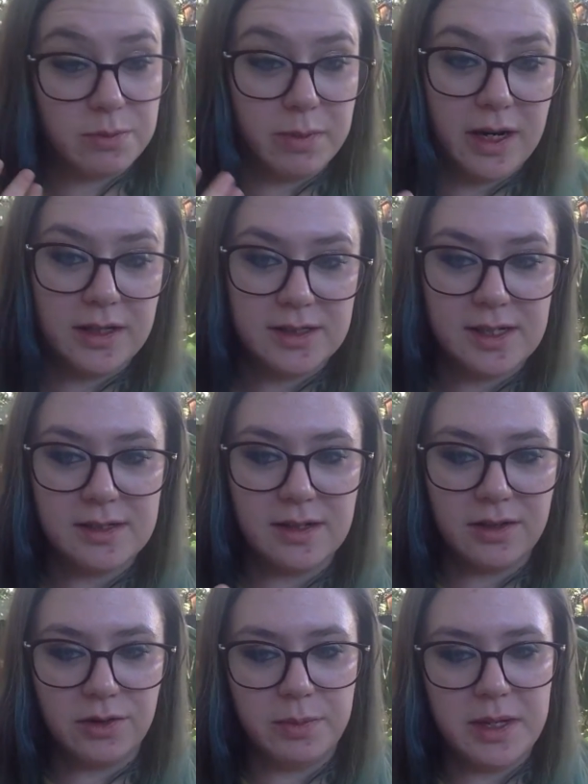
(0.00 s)
process a
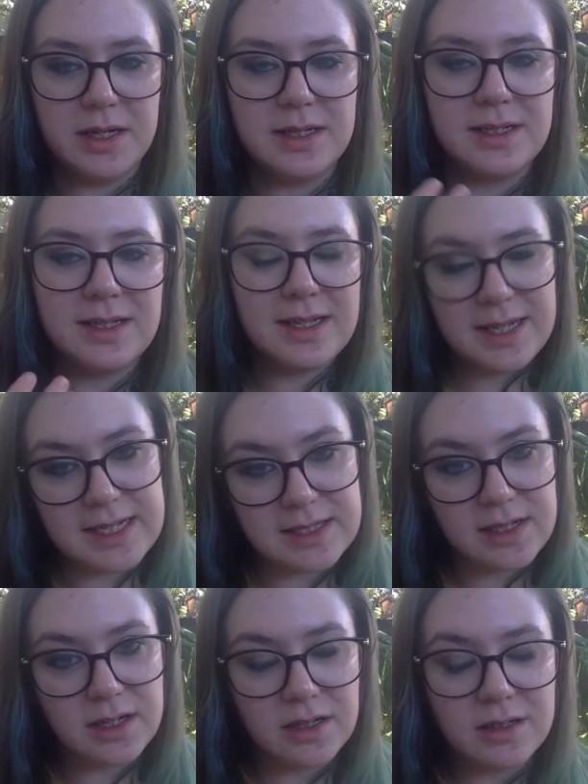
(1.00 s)
little bit
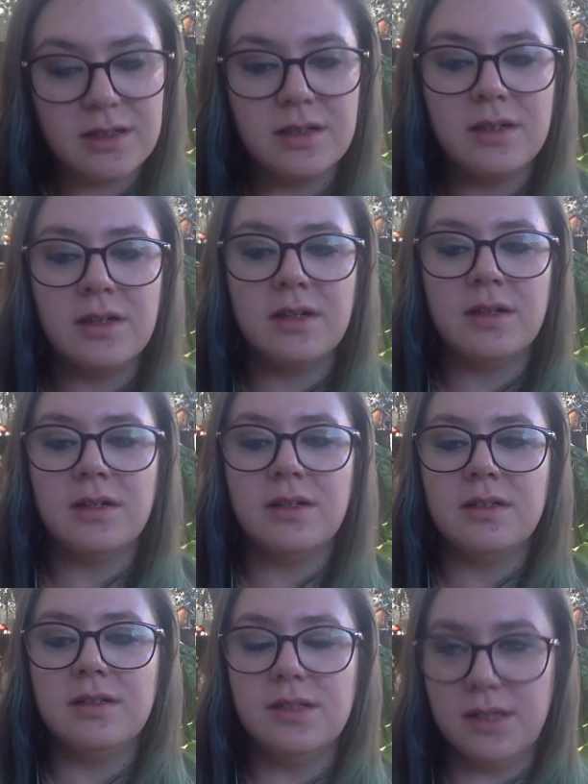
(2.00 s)
easier.
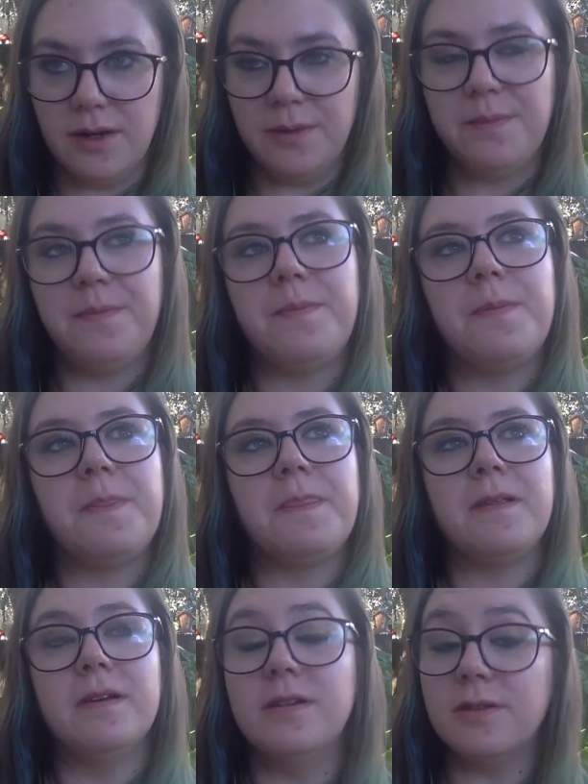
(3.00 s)
So,
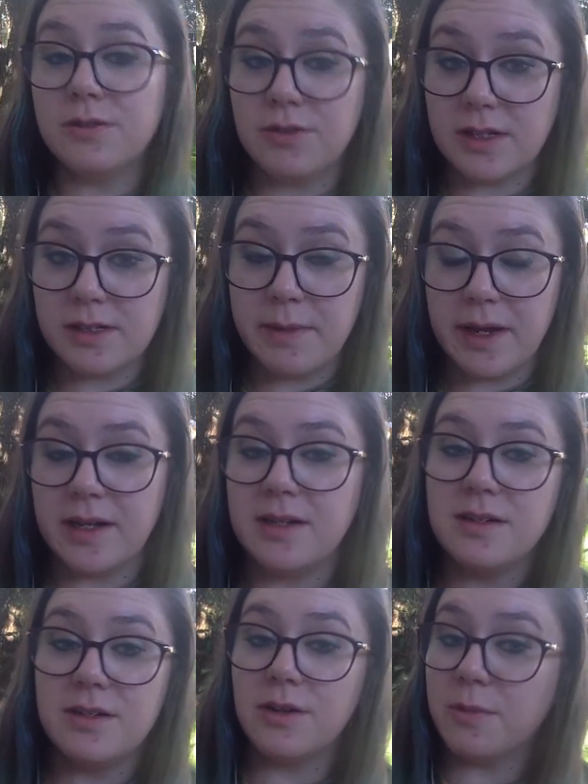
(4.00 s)
don't stress about it.
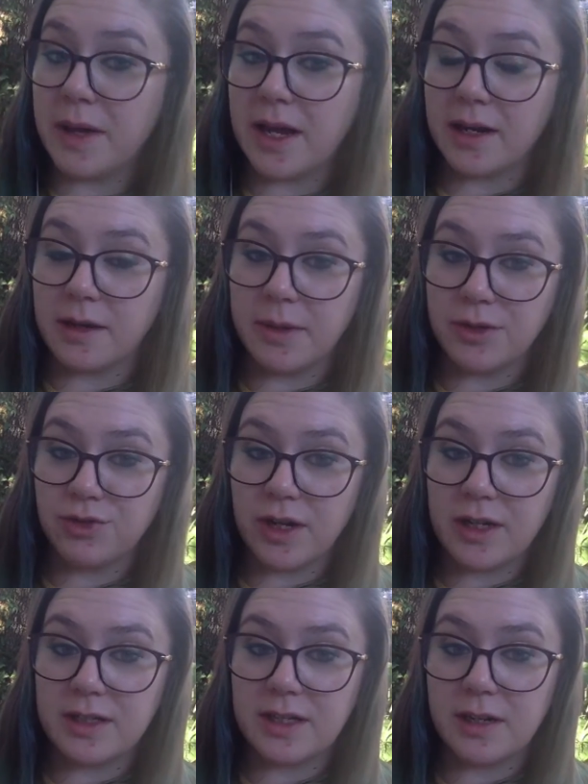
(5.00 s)
Don't panic about
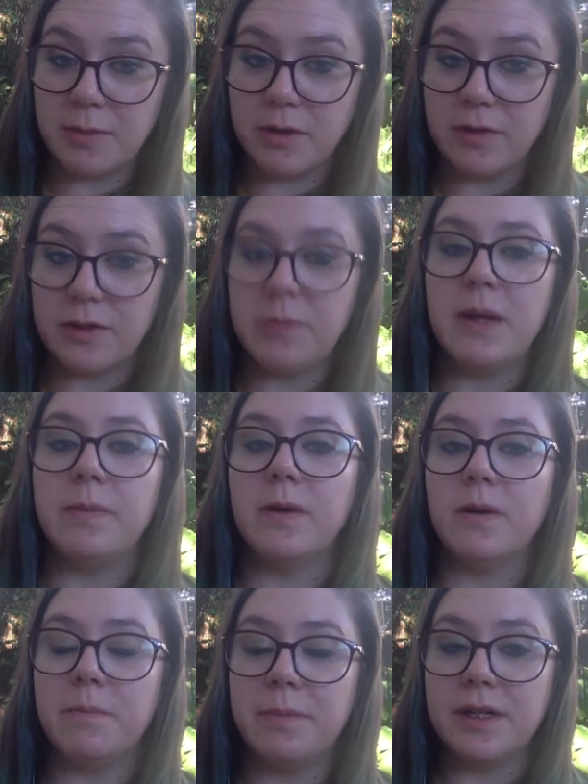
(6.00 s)
trying to get a perfect
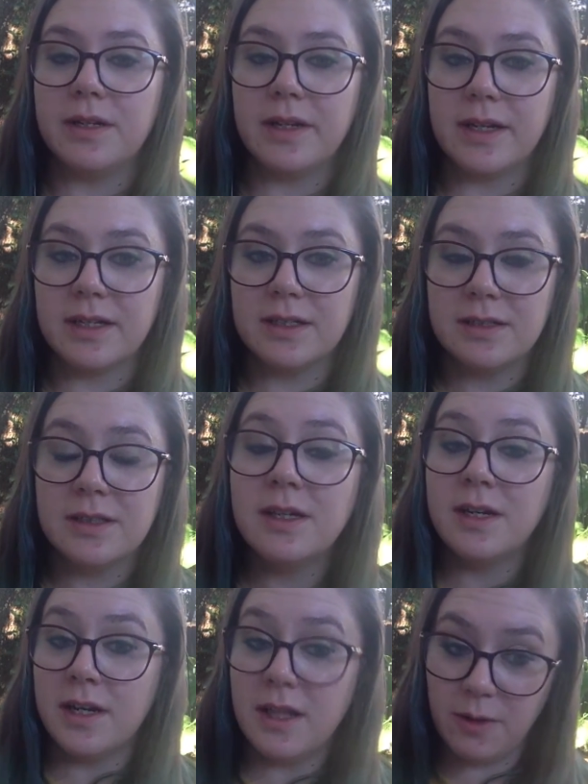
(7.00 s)
paper, but like,
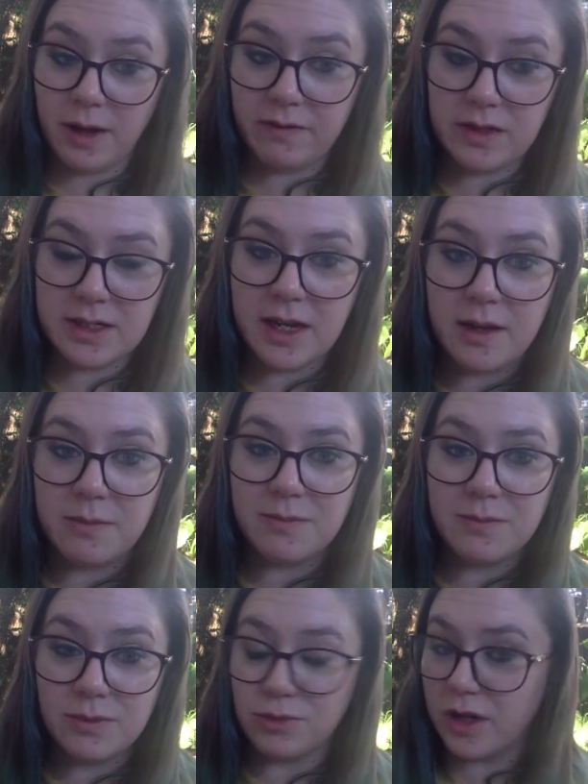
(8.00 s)
you have the time.
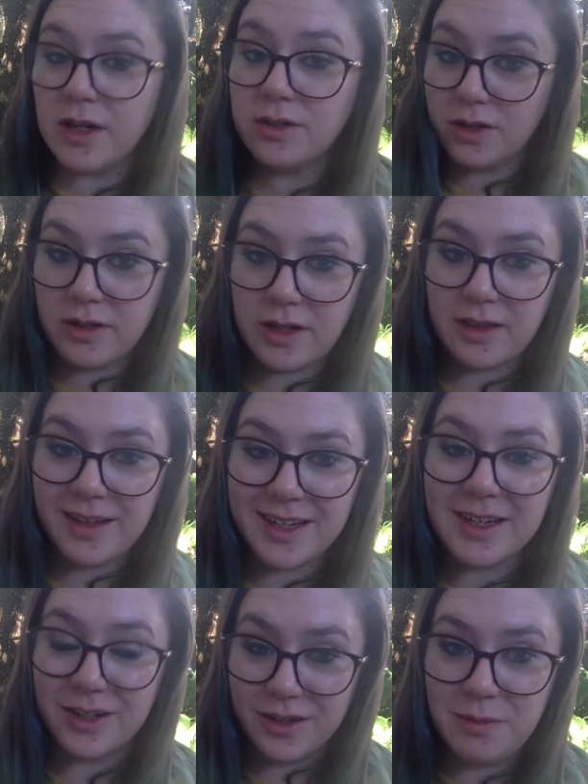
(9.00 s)
Try to turn in like
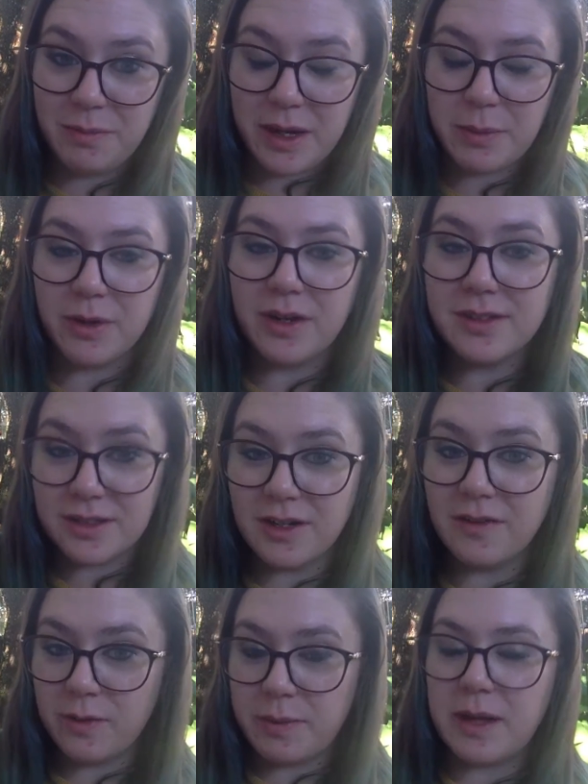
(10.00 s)
a good paper, as good
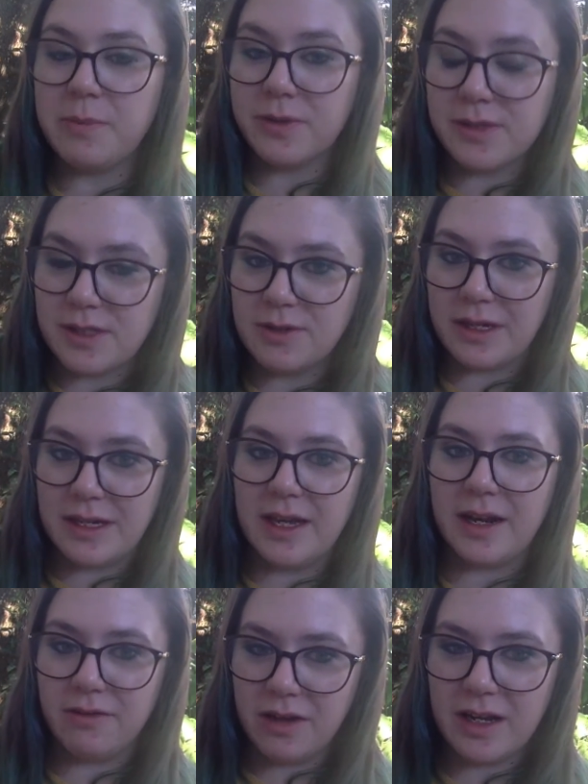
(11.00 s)
of a paper as you can
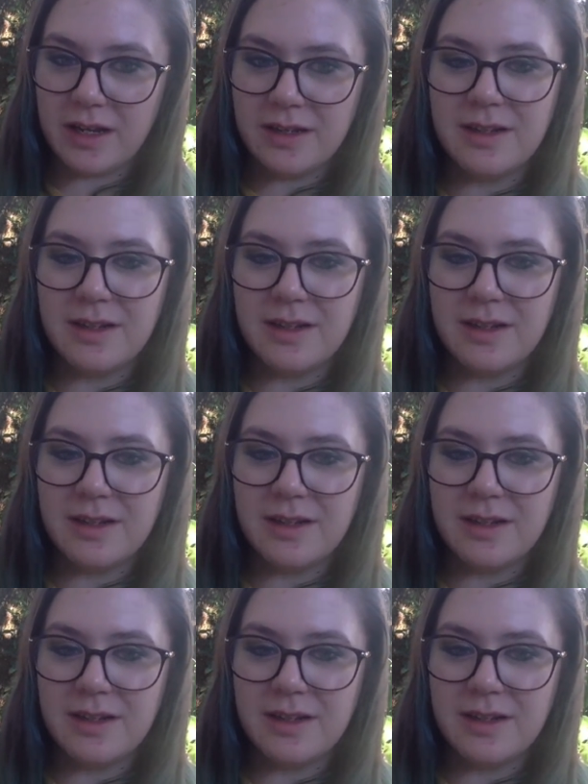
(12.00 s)
get it, right?